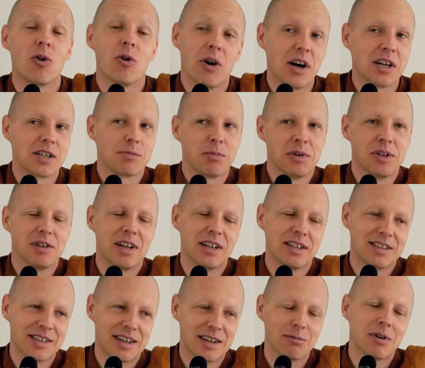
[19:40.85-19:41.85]
or husband,
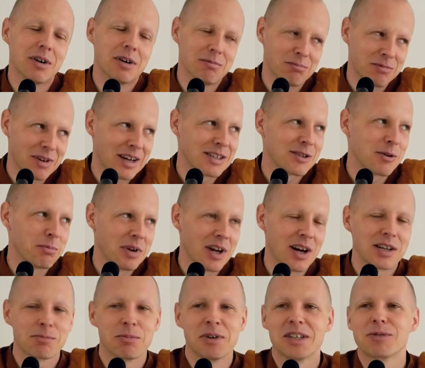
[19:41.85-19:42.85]
let's say, well, it has to be
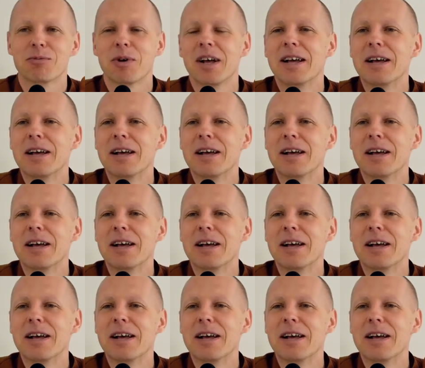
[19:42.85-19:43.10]
husband.